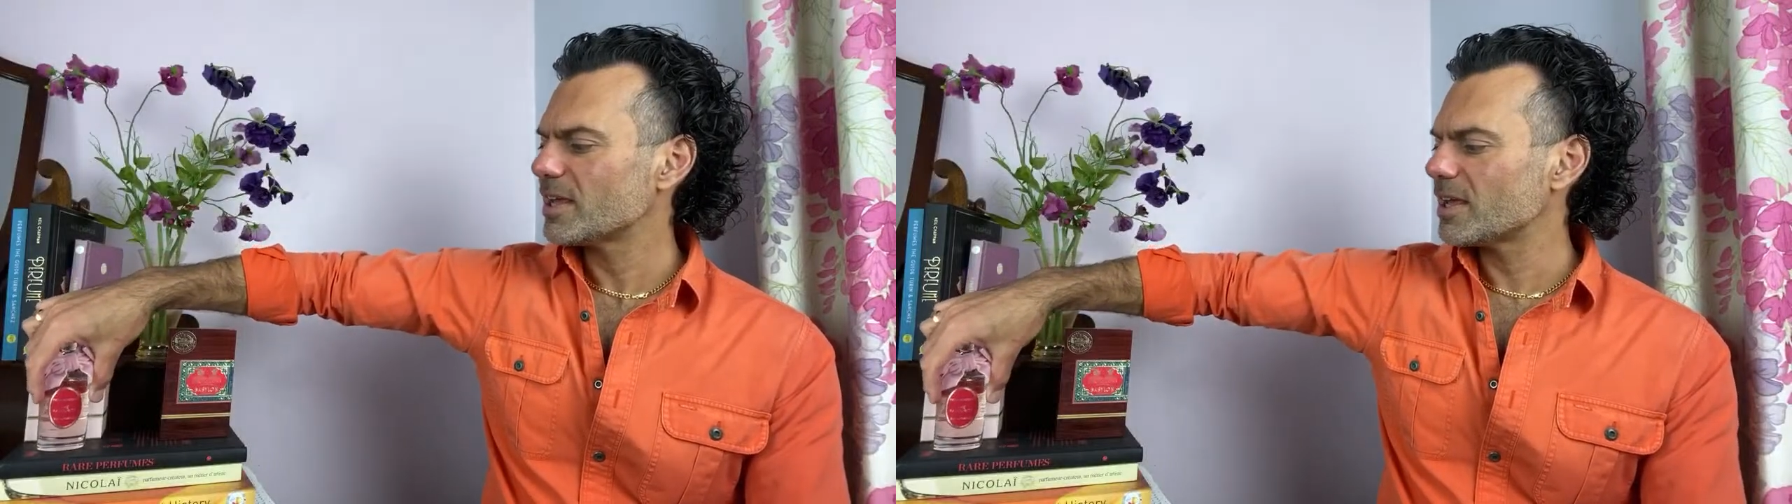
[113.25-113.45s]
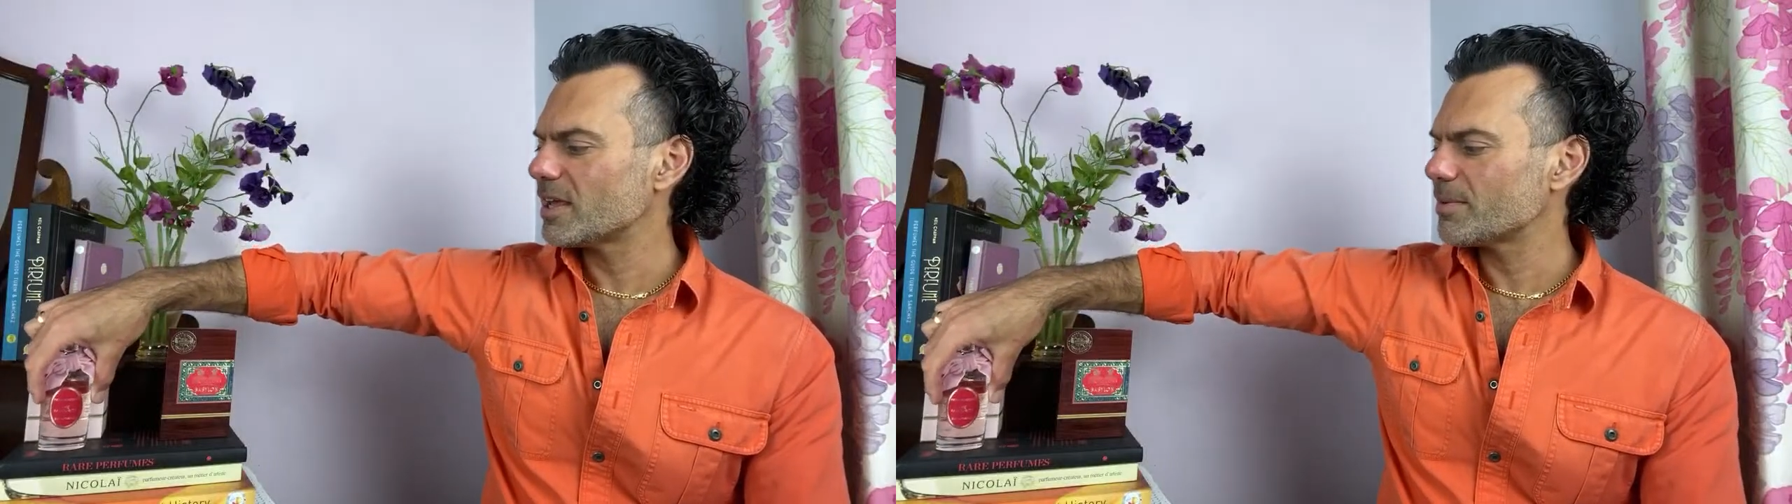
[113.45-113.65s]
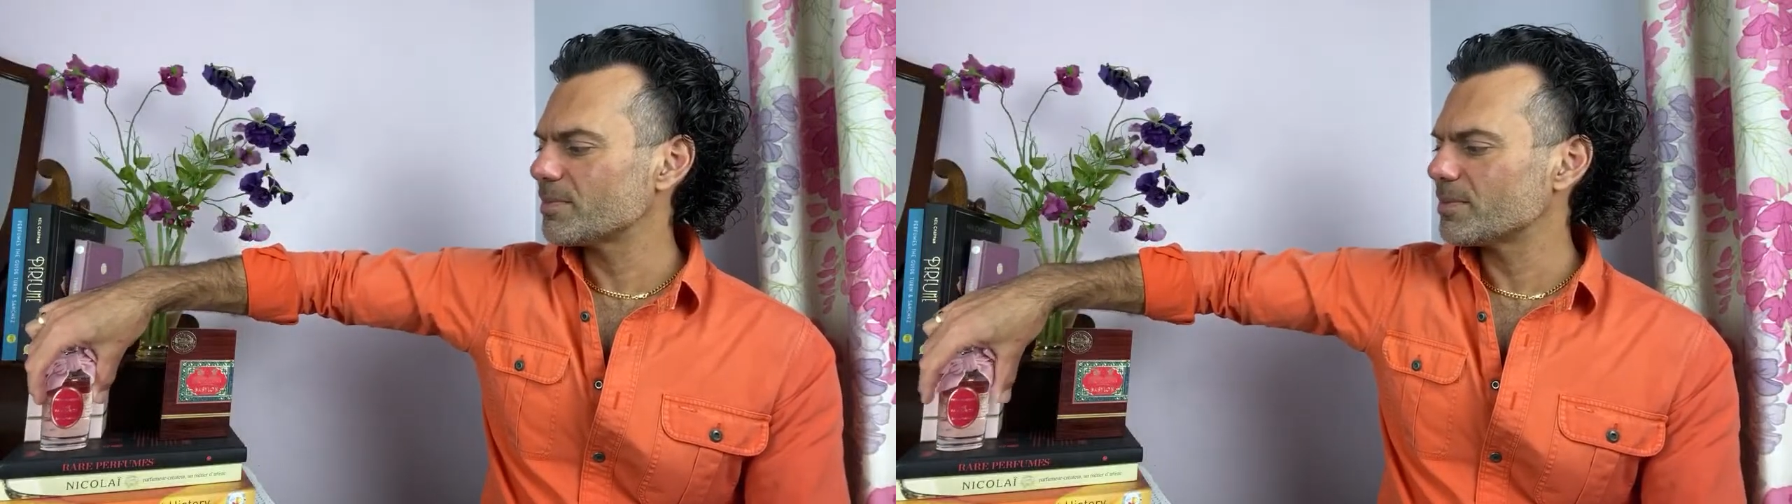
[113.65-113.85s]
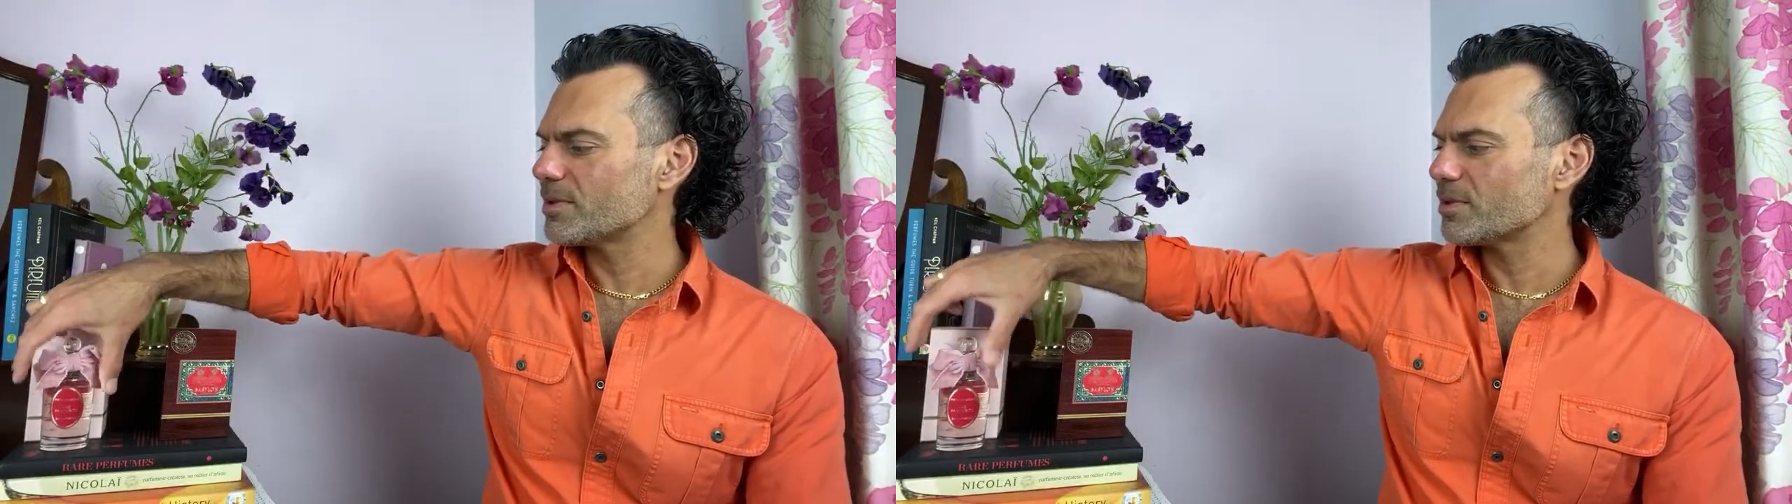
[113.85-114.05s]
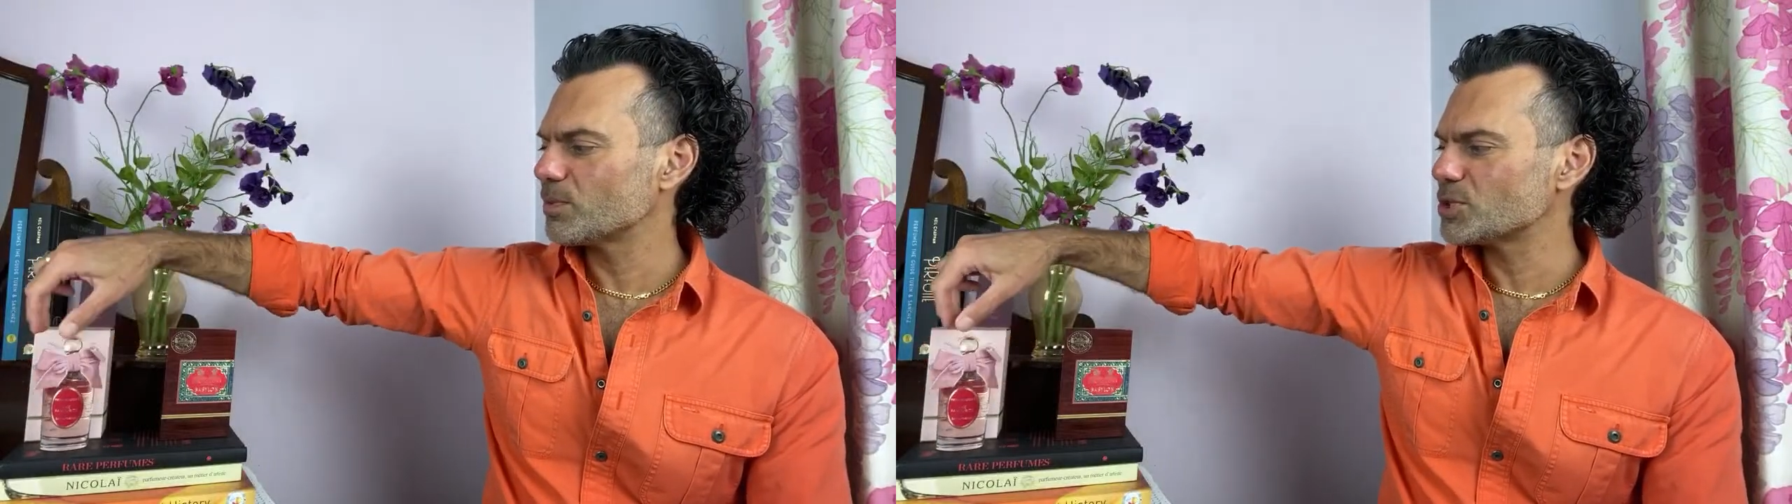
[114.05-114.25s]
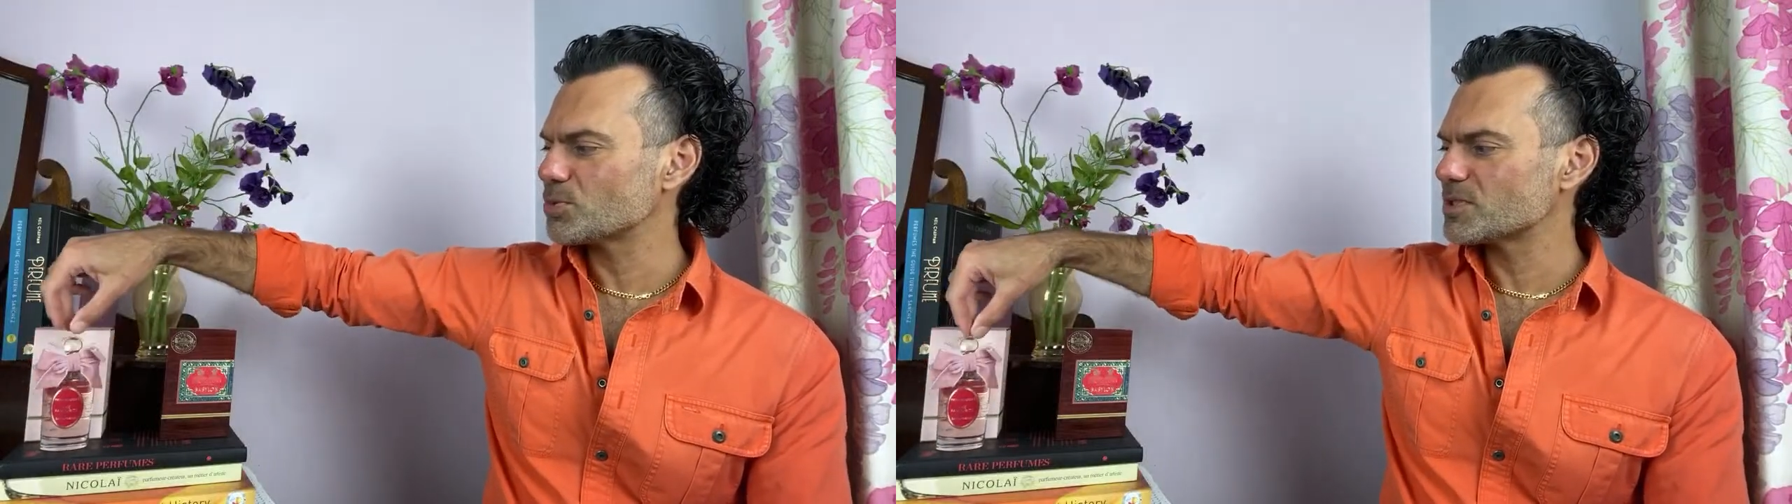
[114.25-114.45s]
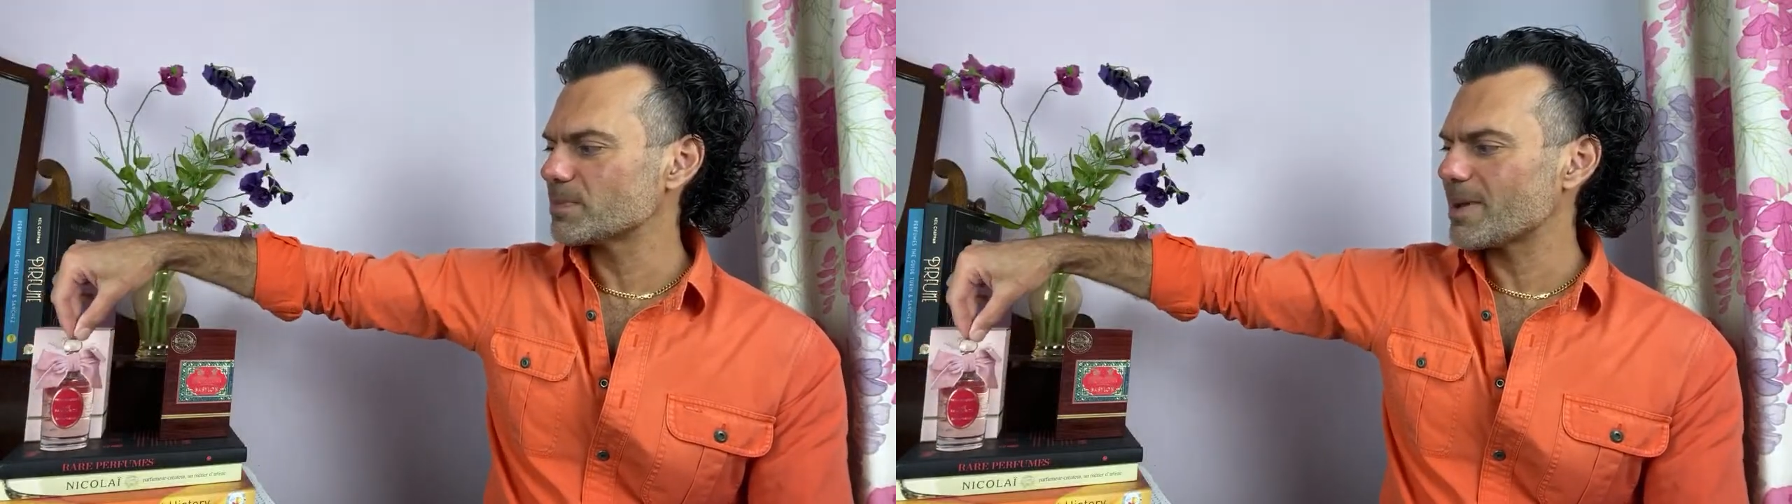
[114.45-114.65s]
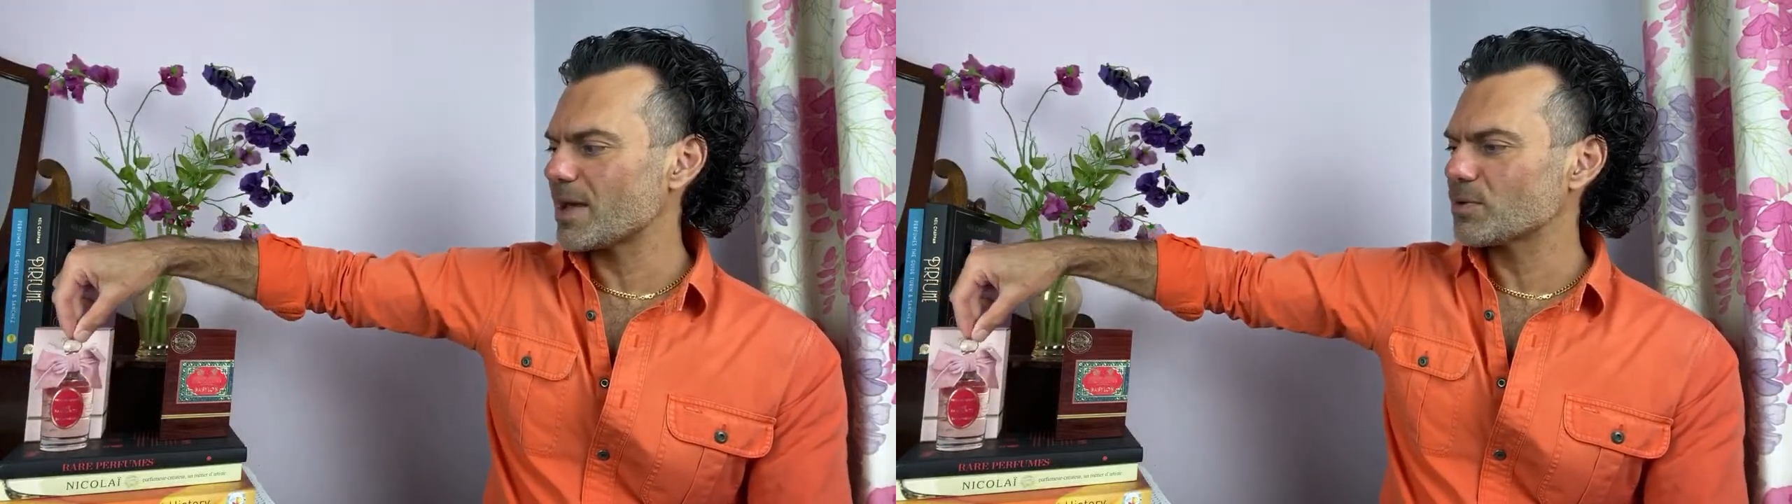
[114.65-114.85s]
Um, which was
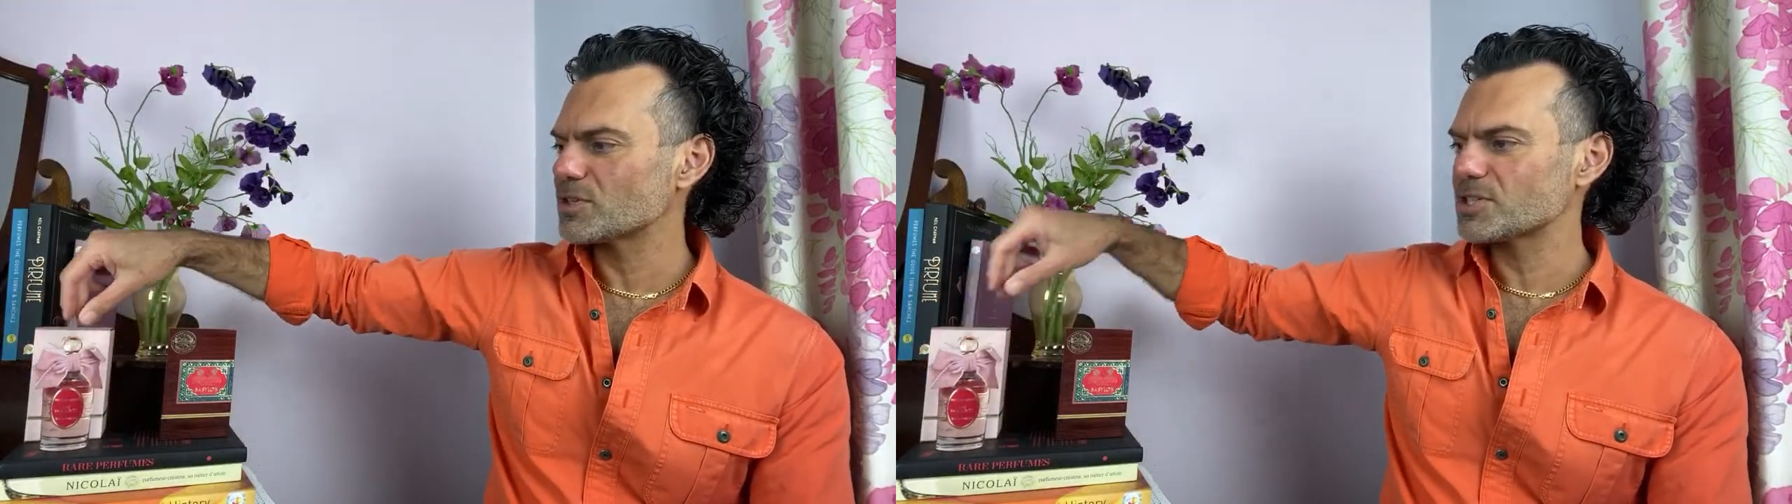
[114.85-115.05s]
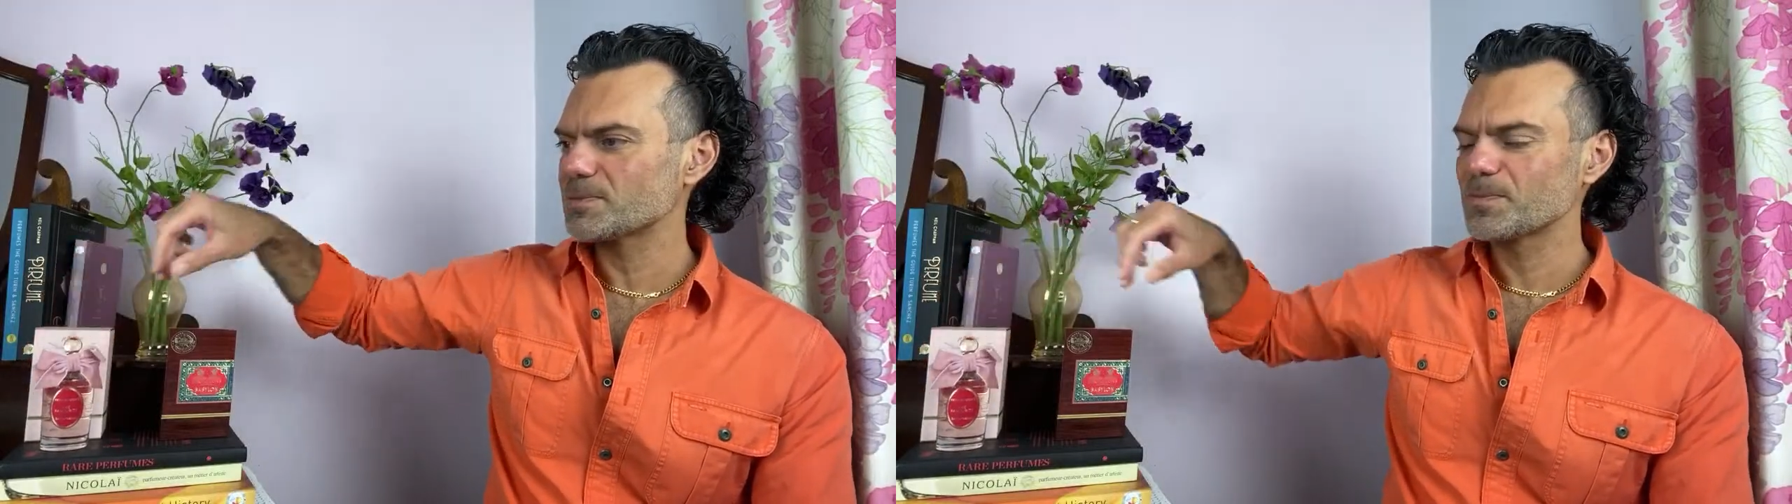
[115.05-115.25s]
about